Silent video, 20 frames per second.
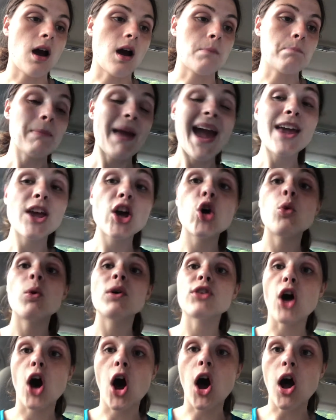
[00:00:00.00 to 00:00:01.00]
mayo
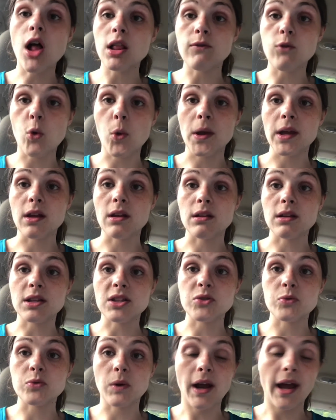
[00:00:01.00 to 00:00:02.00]
with olive oil
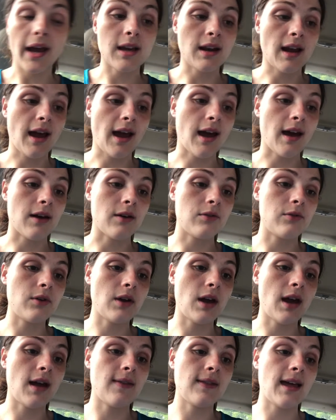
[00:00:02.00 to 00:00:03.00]
is what I could have,
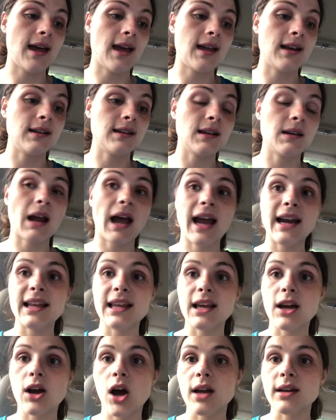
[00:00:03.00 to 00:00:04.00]
and then I
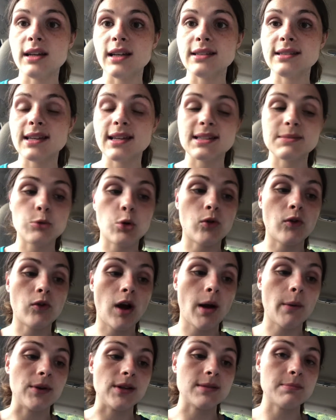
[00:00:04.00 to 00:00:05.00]
need to get some more of
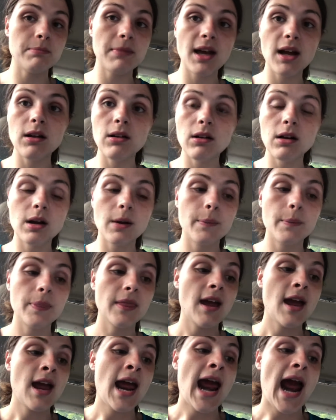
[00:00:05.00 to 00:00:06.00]
Aubrey's milk.
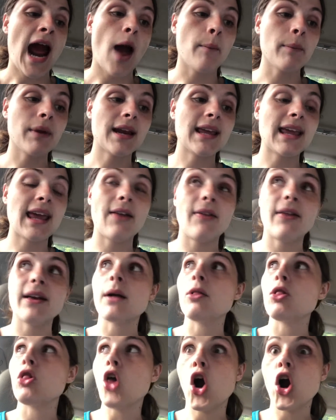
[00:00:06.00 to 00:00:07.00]
I'm gonna get like
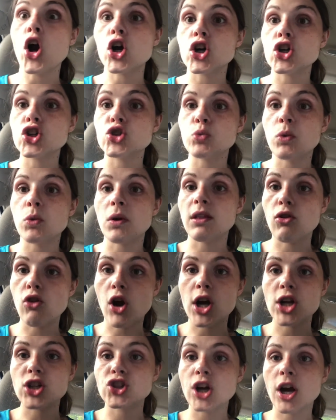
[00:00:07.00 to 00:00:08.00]
one of the
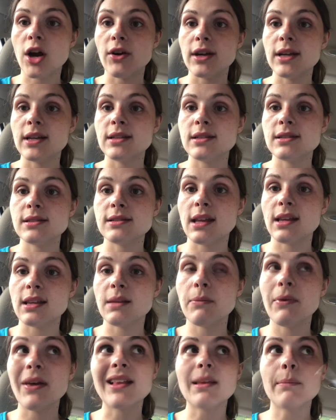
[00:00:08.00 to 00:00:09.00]
large cartons,
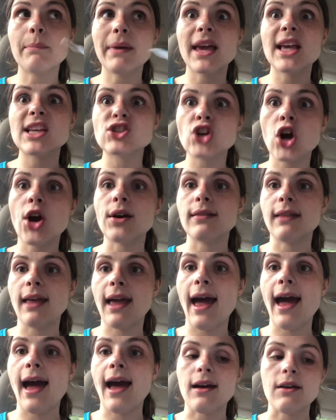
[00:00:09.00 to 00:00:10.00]
like the biggest carton they
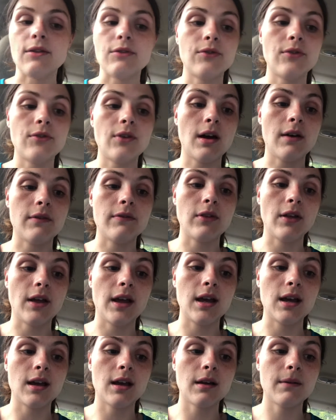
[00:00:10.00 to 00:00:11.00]
have of
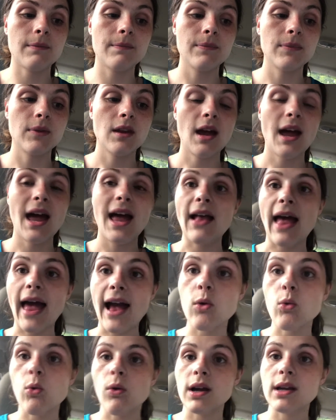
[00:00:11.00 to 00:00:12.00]
like
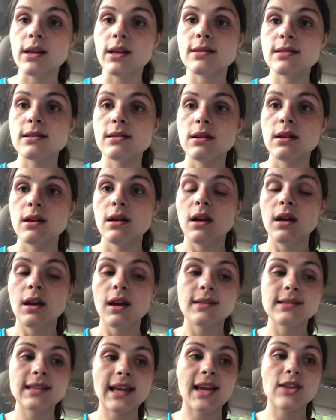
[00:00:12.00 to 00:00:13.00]
egg whites.
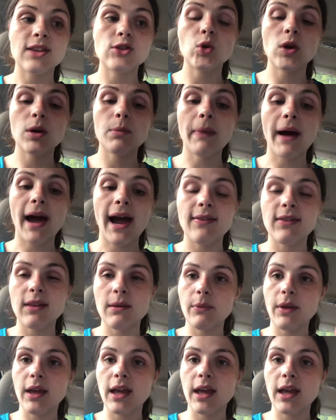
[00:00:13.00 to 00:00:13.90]
Because I guess you can buy them,